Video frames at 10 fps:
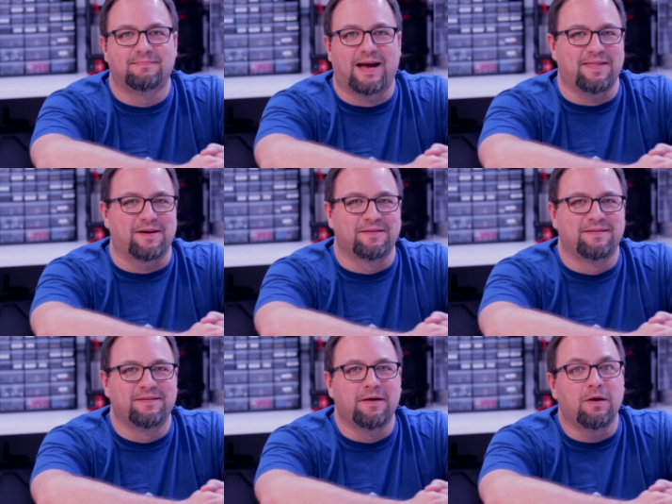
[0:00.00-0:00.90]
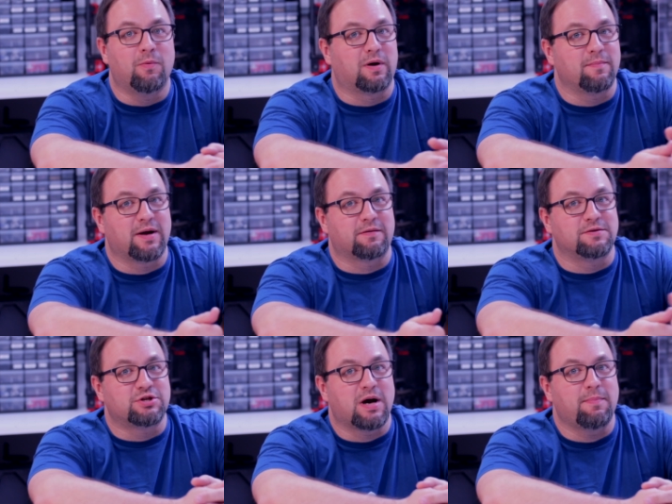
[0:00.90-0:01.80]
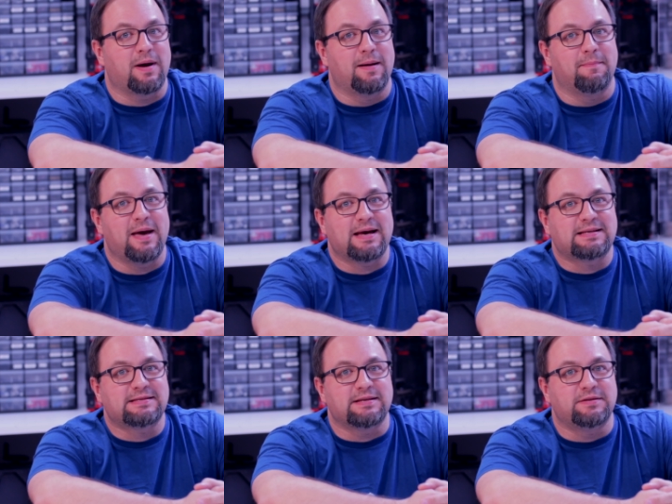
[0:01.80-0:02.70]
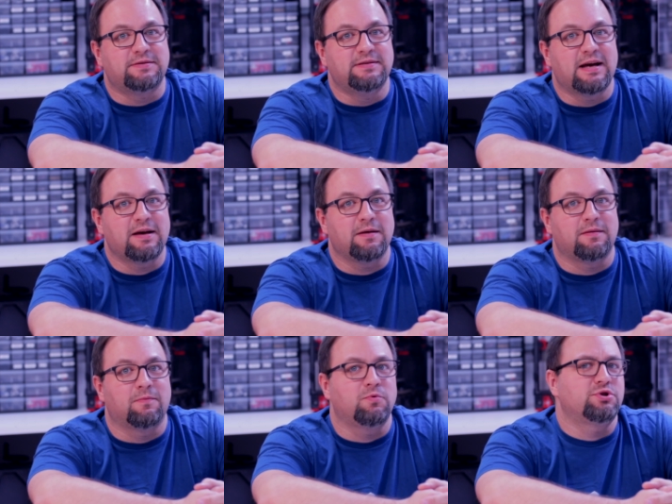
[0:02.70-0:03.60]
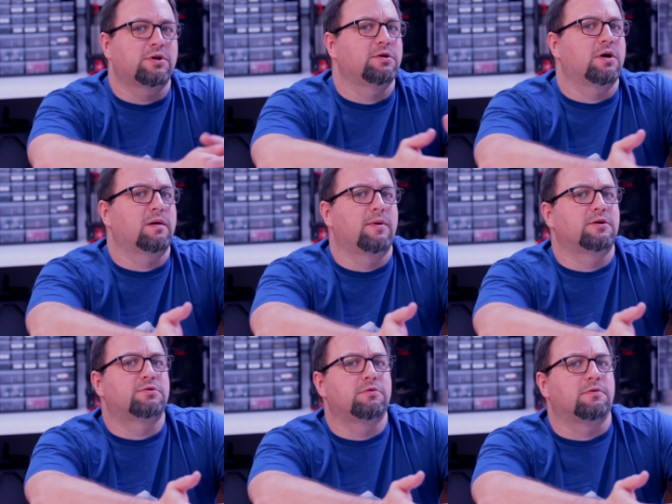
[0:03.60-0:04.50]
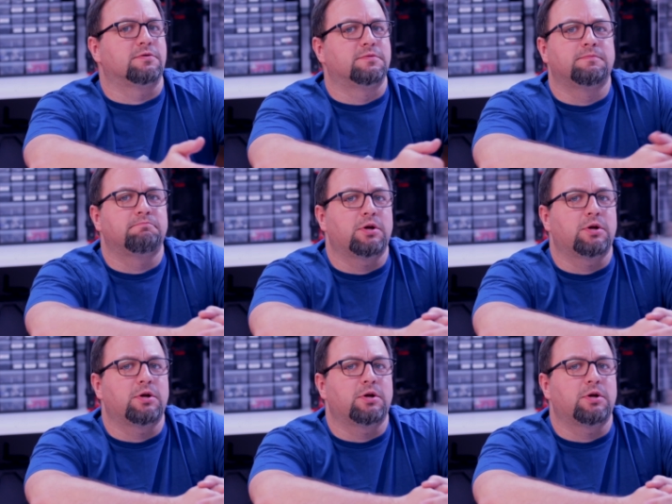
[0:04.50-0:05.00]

Hi there. Welcome back to the shop. I'm Max, and tonight we're just going to talk about extruders.